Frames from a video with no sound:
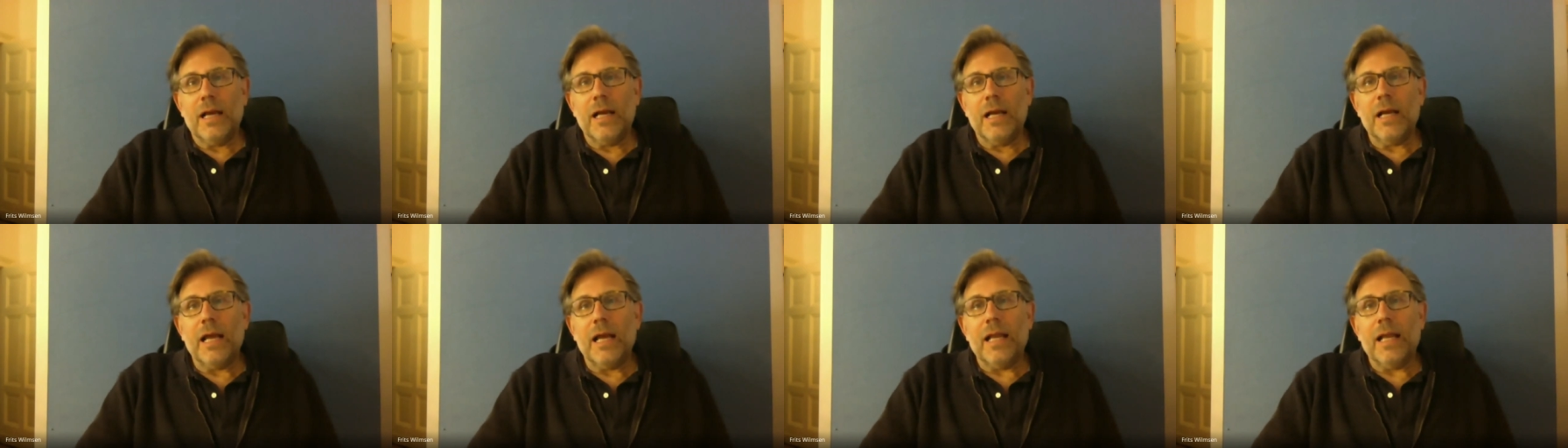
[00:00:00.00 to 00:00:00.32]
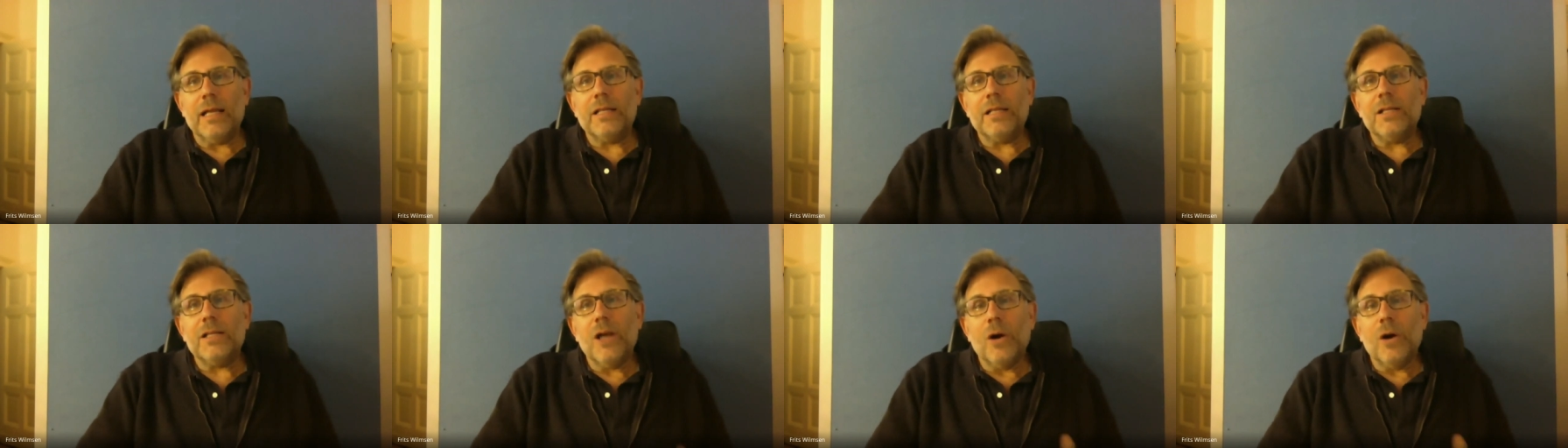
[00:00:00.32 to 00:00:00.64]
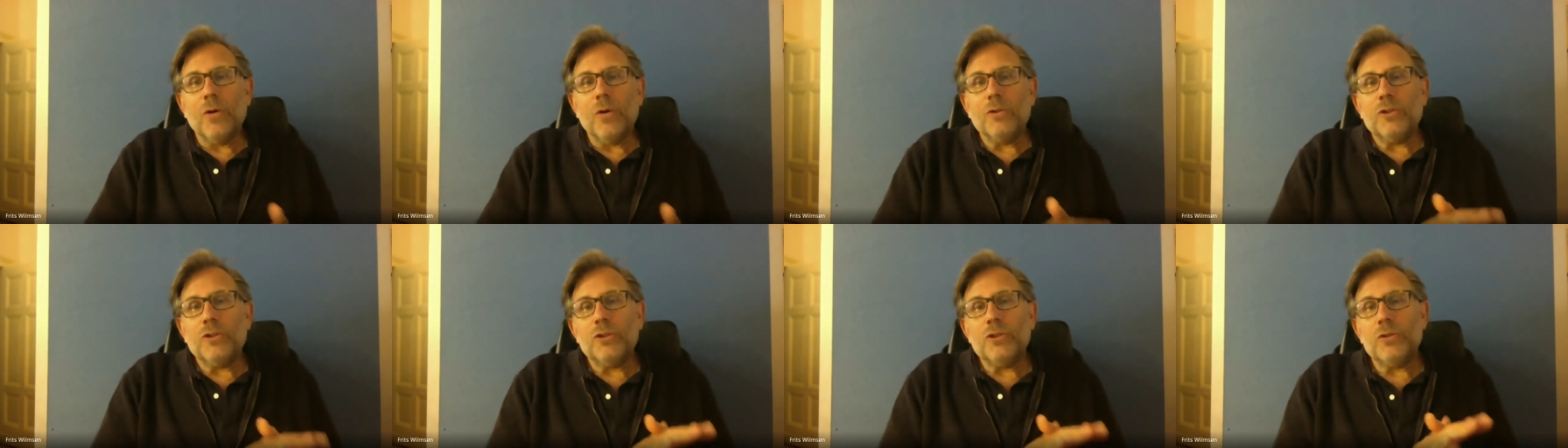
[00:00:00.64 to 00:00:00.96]
and
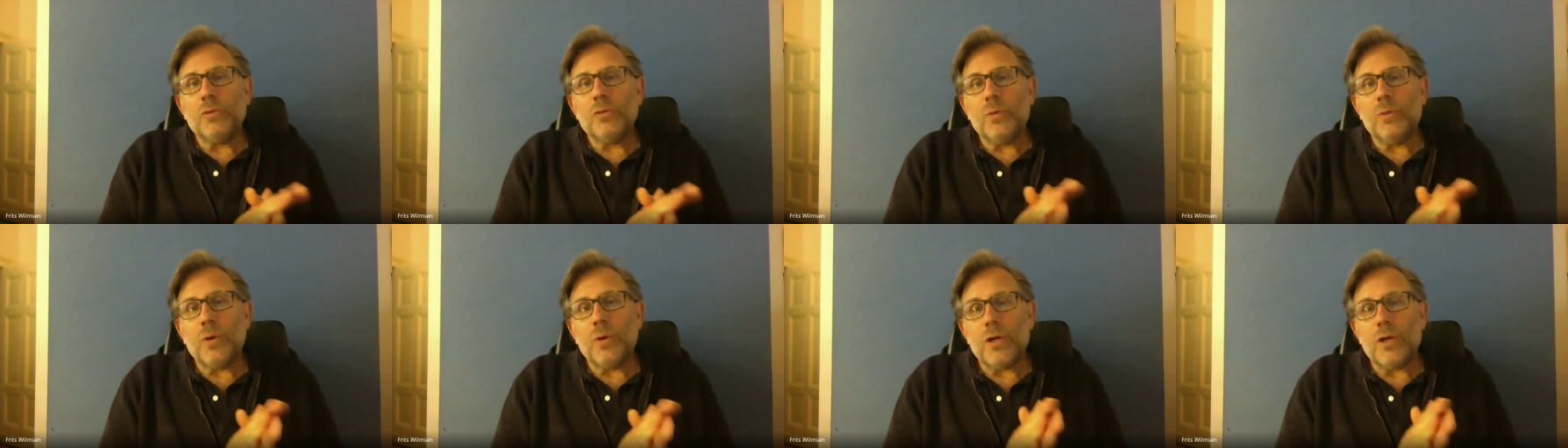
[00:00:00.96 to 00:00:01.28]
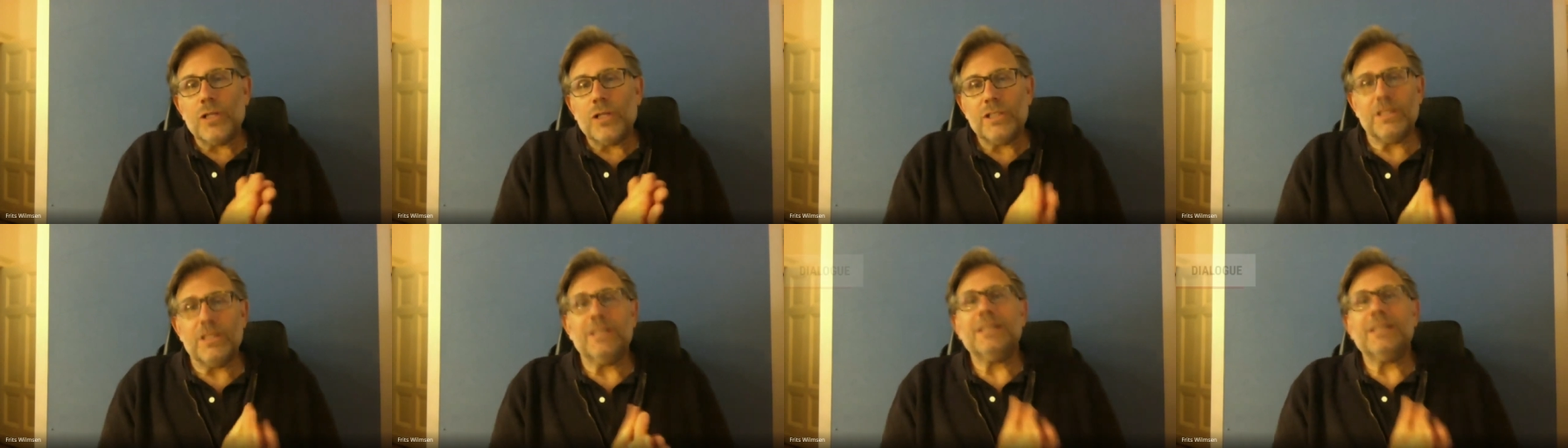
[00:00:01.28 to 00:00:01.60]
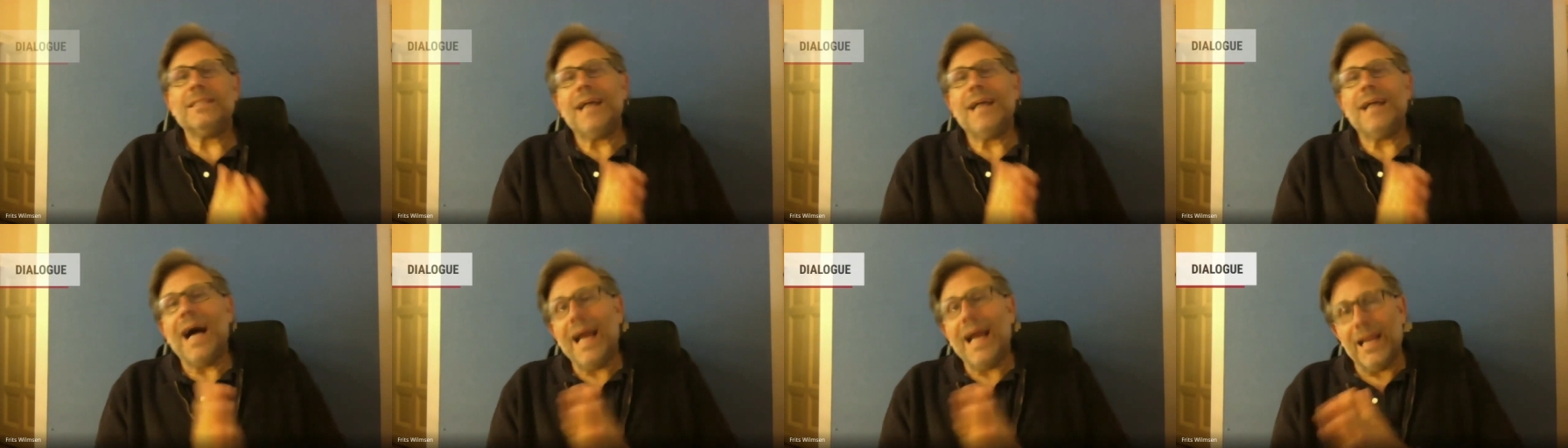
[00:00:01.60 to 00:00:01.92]
go towards a
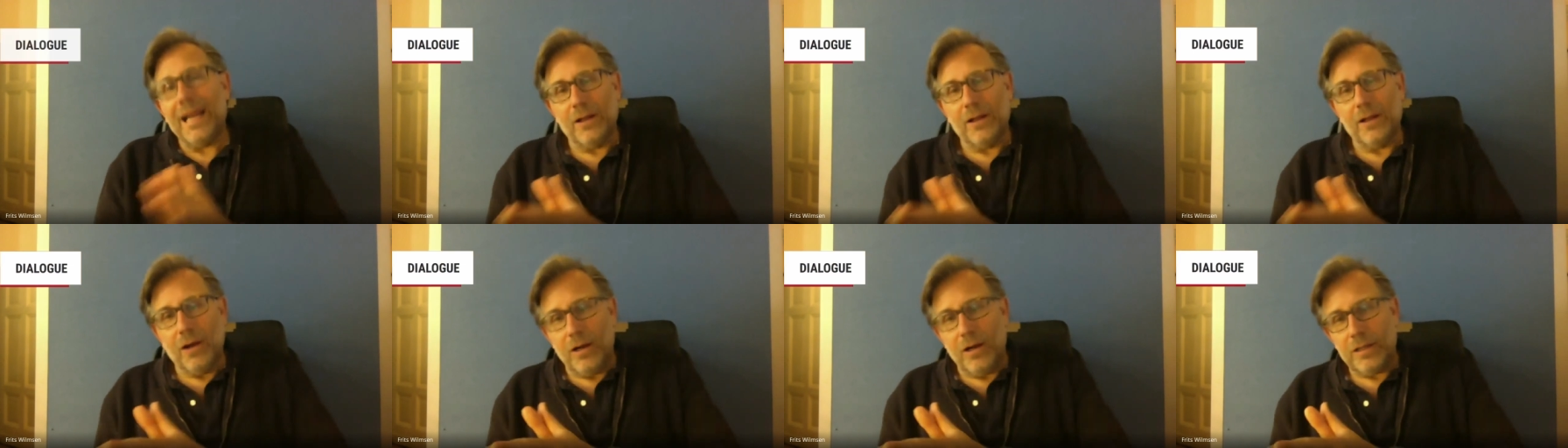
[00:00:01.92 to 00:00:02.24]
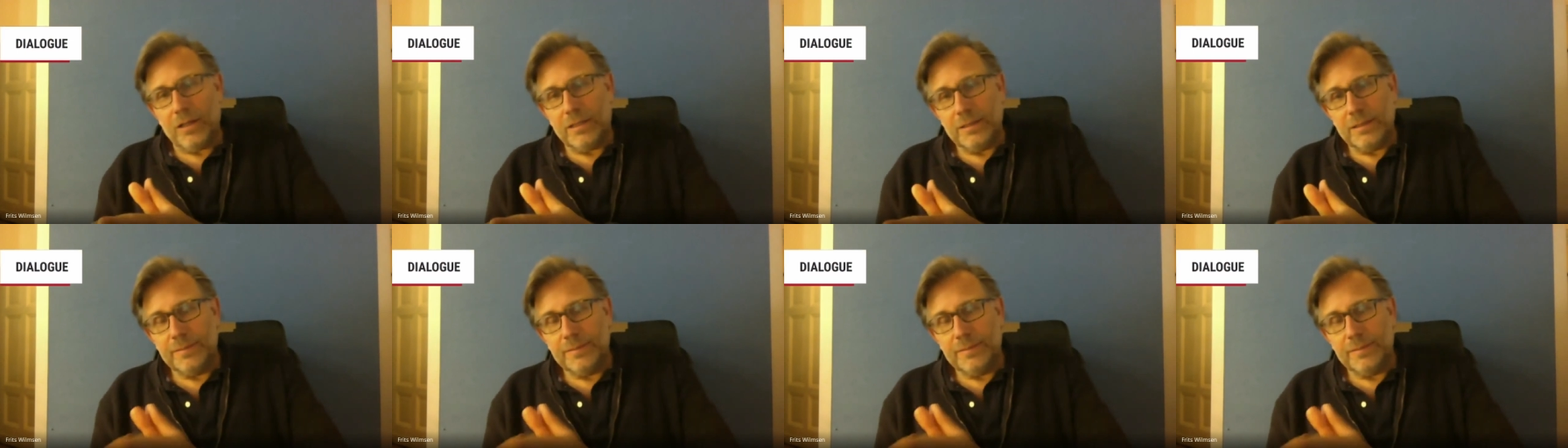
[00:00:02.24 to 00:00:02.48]
dialogue.